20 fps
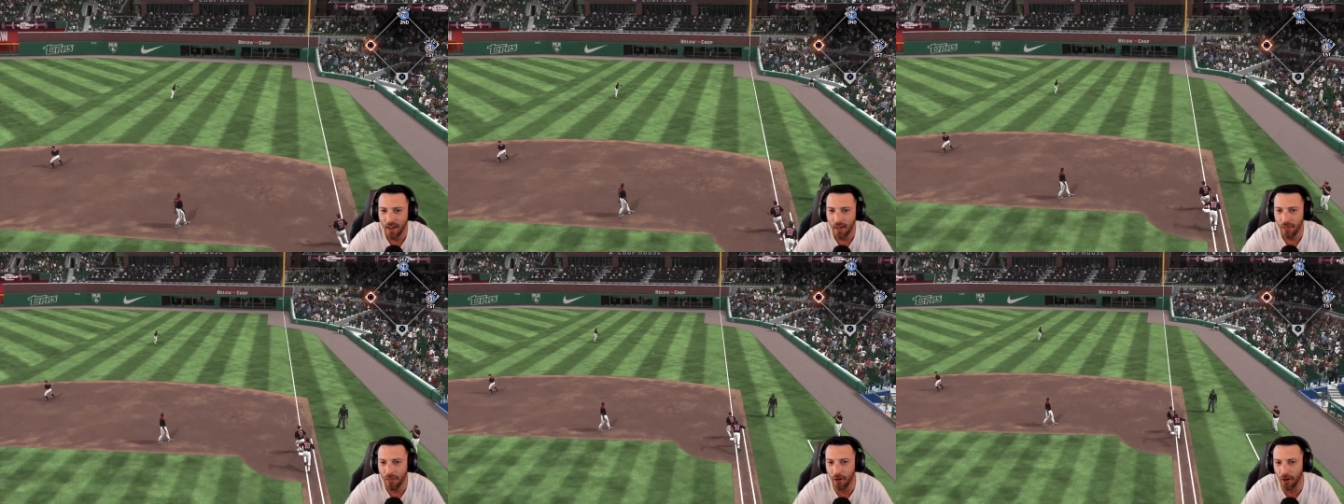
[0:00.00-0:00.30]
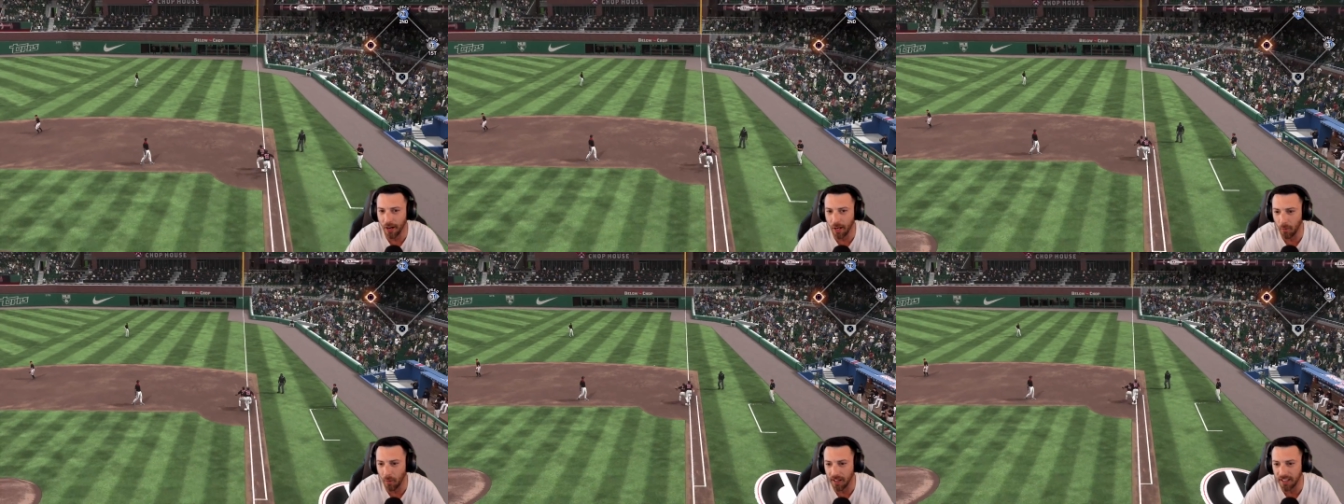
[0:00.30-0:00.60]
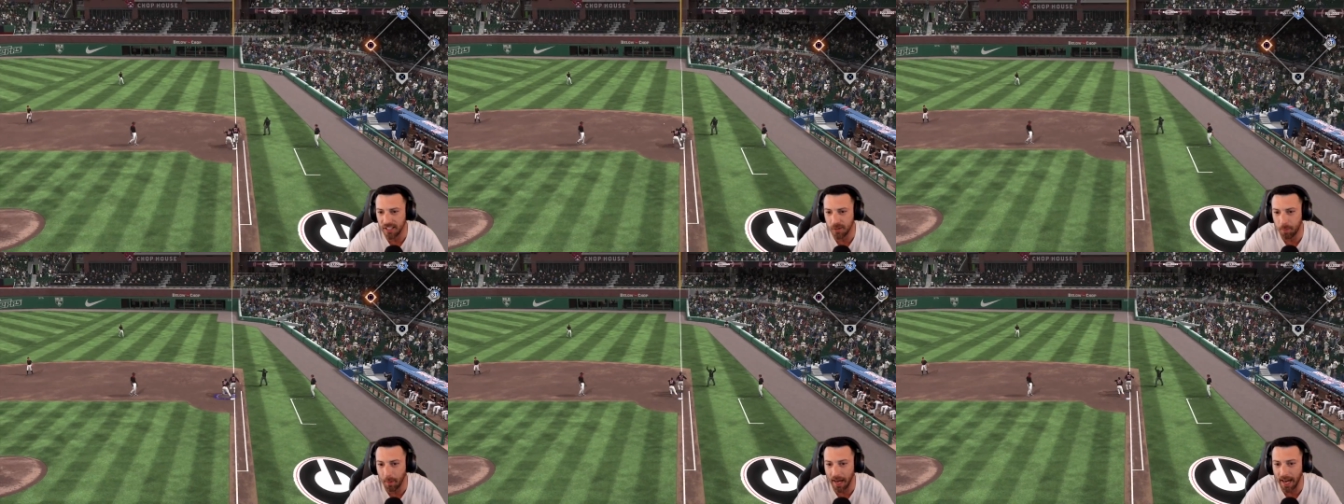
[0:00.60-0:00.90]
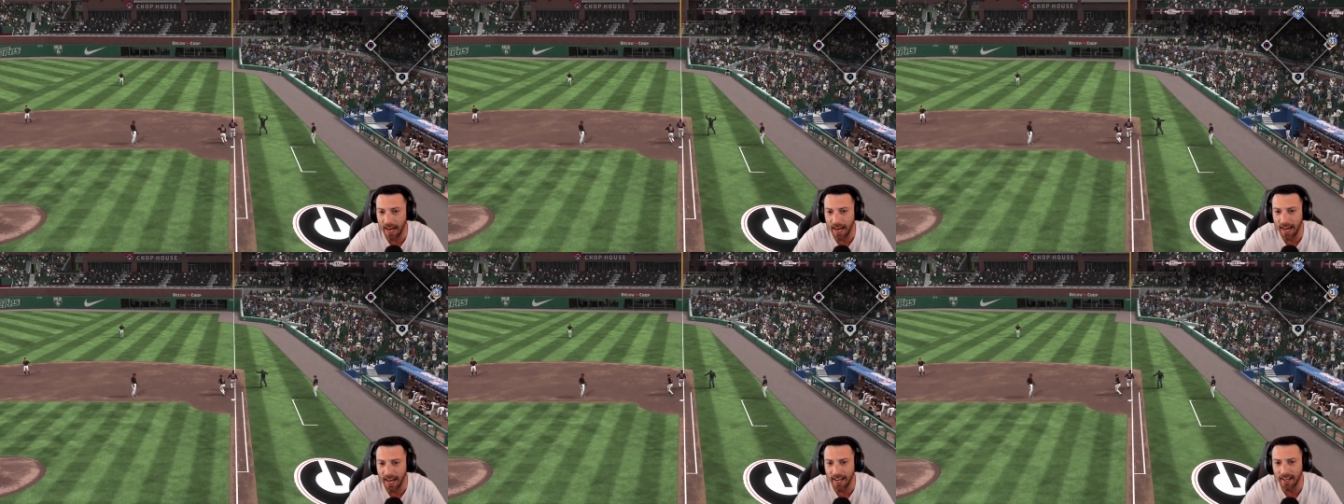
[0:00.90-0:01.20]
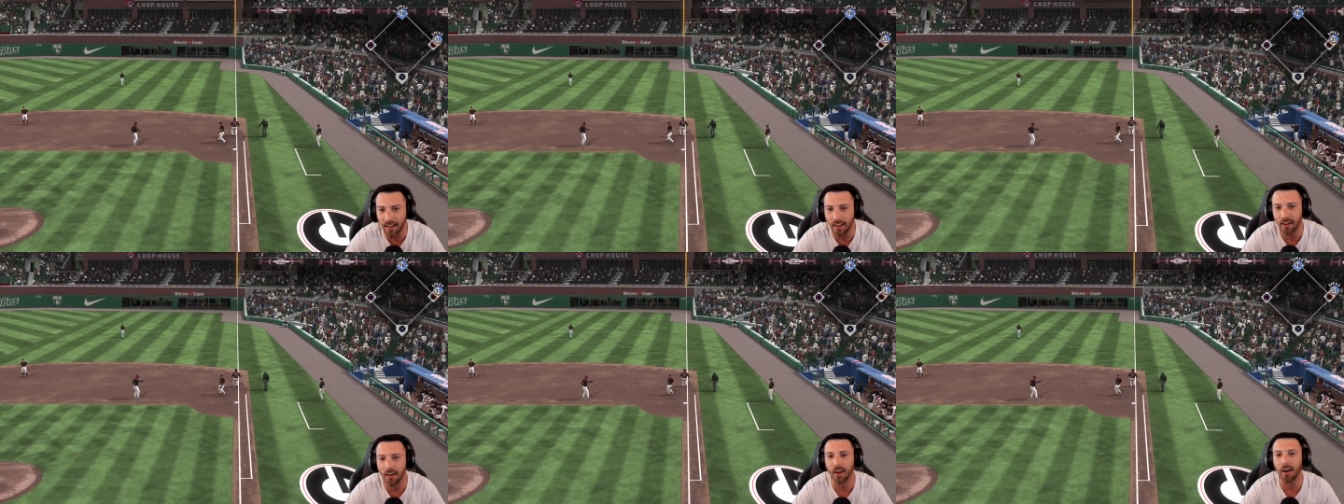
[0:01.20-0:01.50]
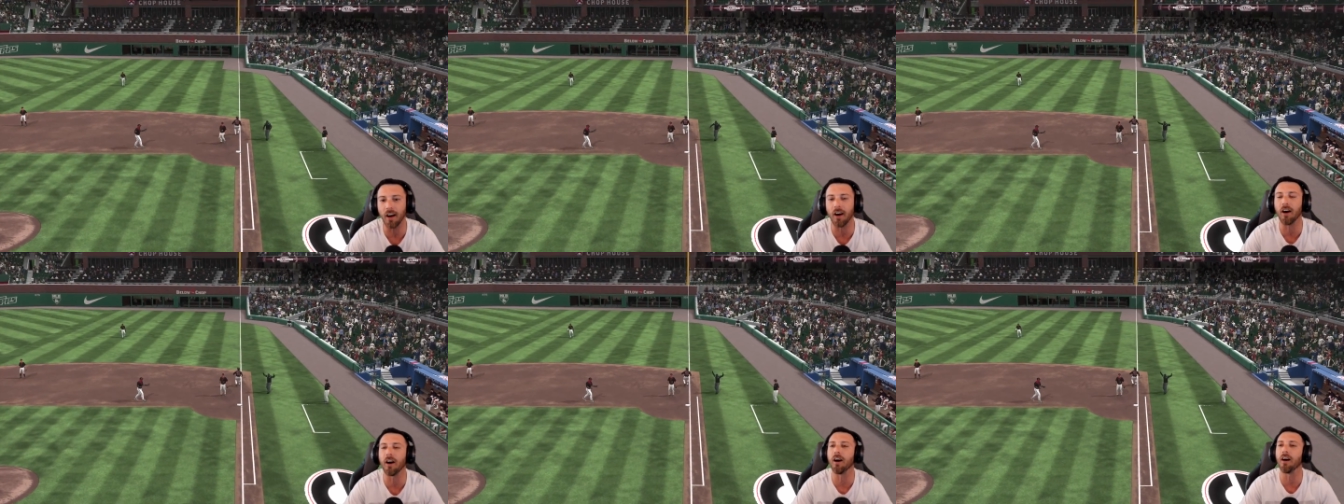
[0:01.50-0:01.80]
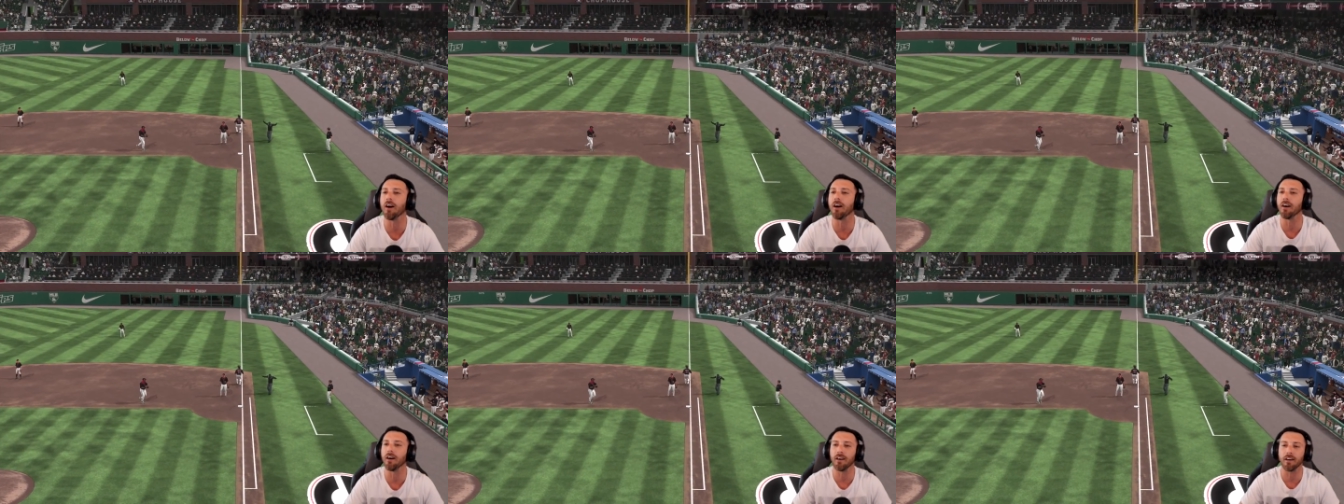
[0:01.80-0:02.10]
31 speed.
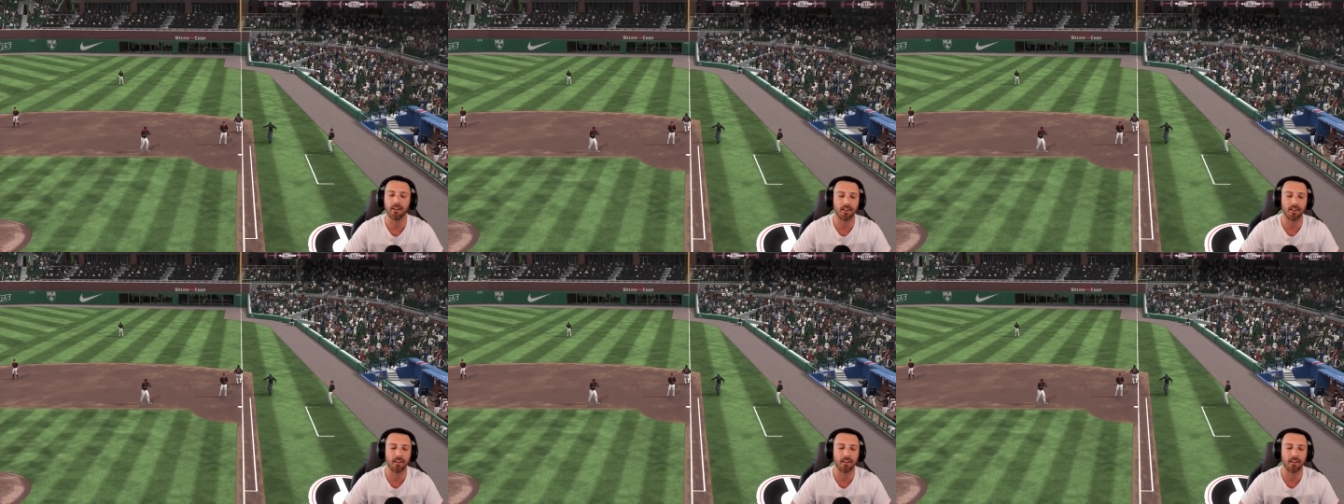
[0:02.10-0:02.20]
Oh.